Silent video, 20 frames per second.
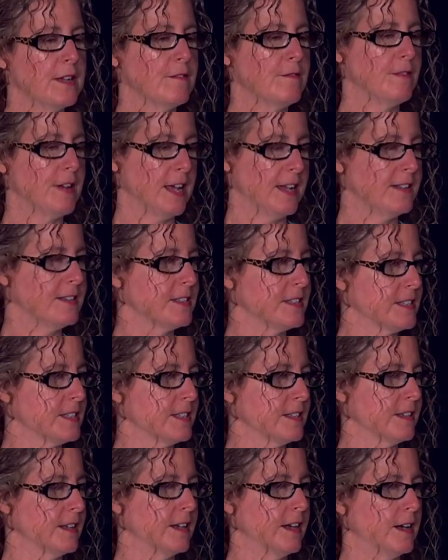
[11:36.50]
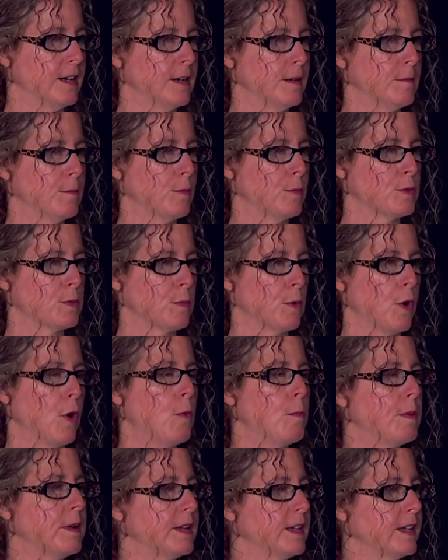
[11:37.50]
events. Um, we're
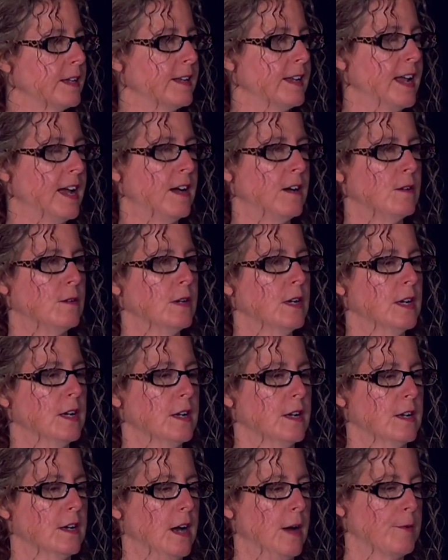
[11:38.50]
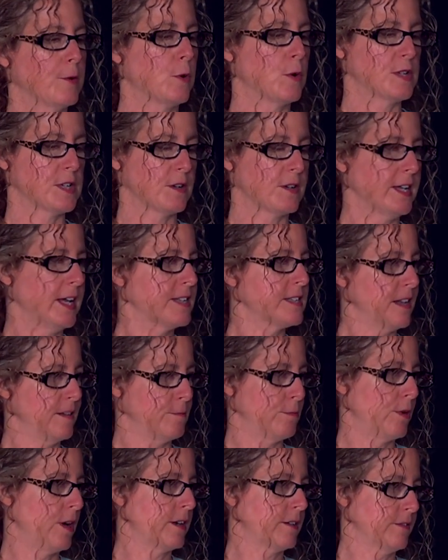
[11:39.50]
opening it now. Of course, our guests
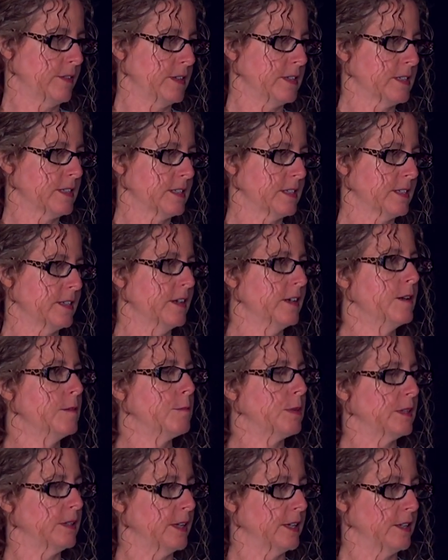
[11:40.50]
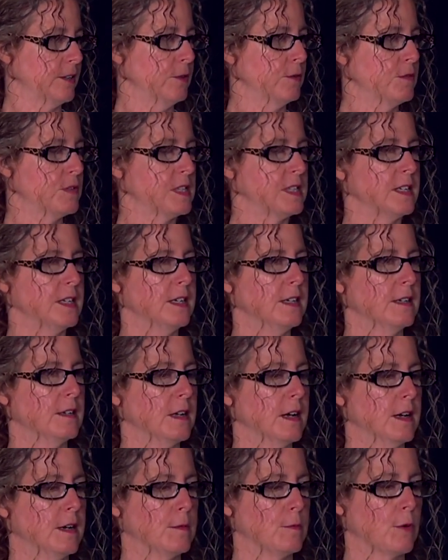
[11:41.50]
have breakfasts. Sure. But like you've seen,
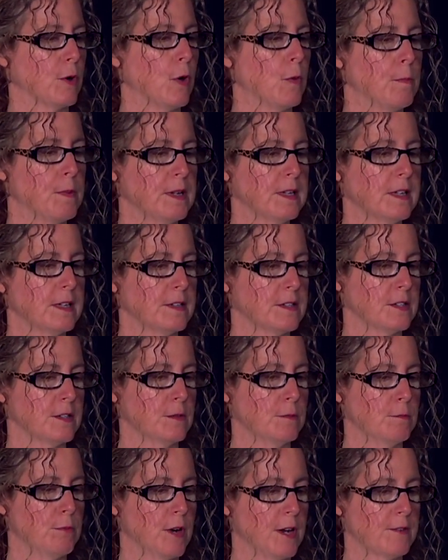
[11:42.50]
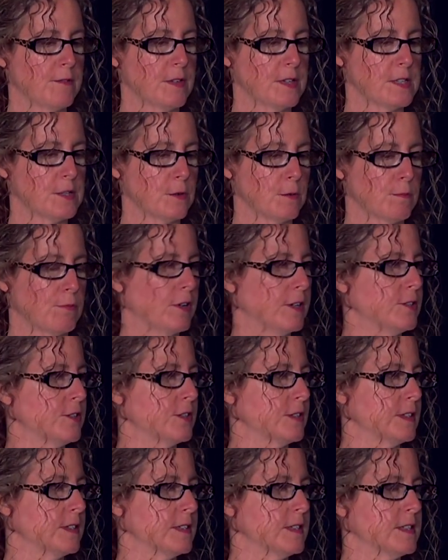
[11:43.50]
um, we're opening it to breakfasts or
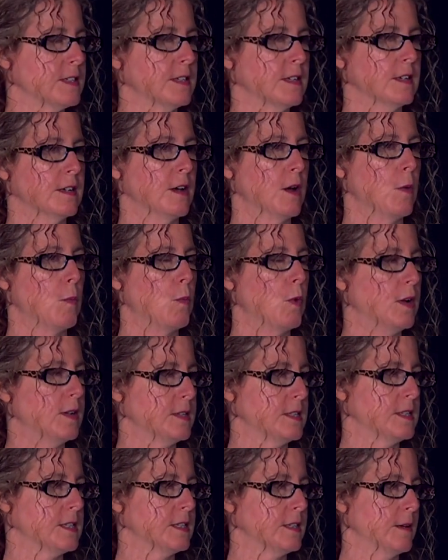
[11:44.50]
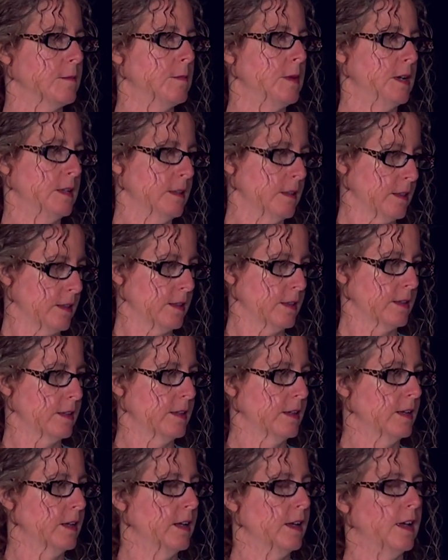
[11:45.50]
brunches once a month.
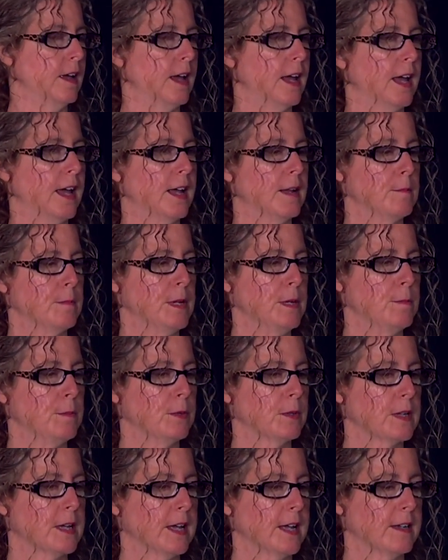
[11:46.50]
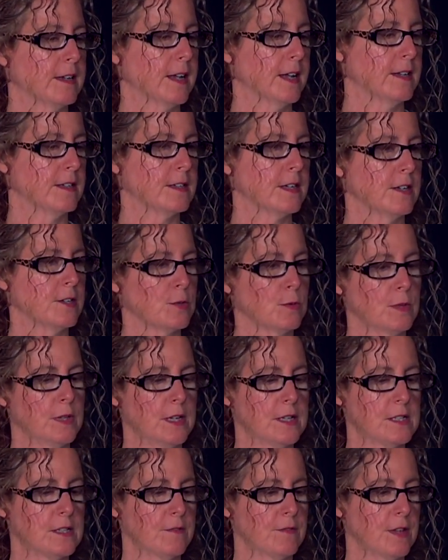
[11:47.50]
And people can get in touch with
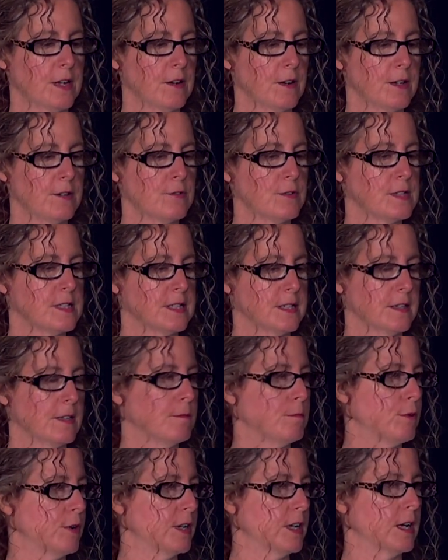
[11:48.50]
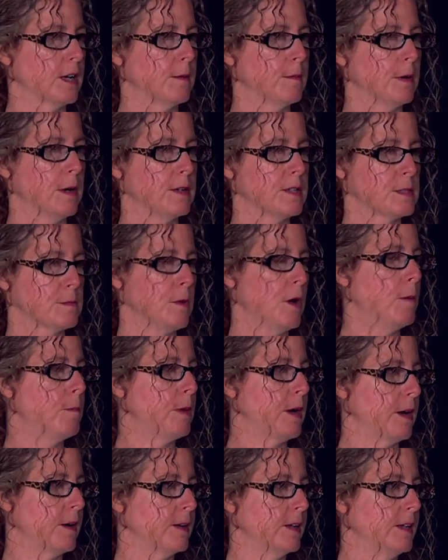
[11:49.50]
us if they are interested in bringing a, a small
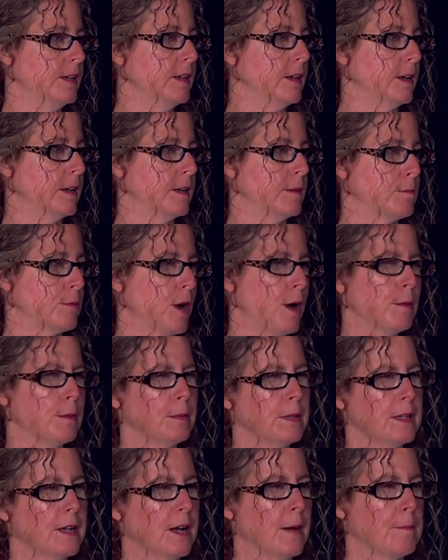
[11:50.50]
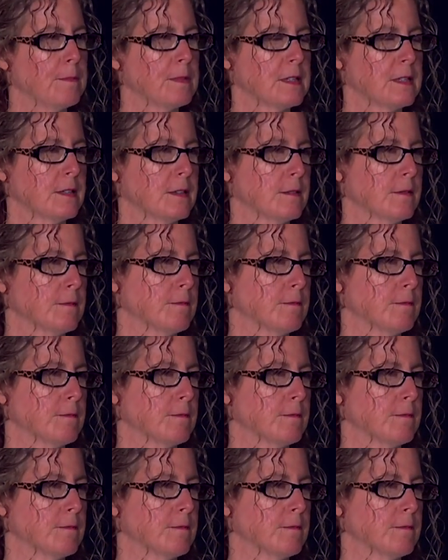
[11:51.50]
party, mm -hmm. probably up to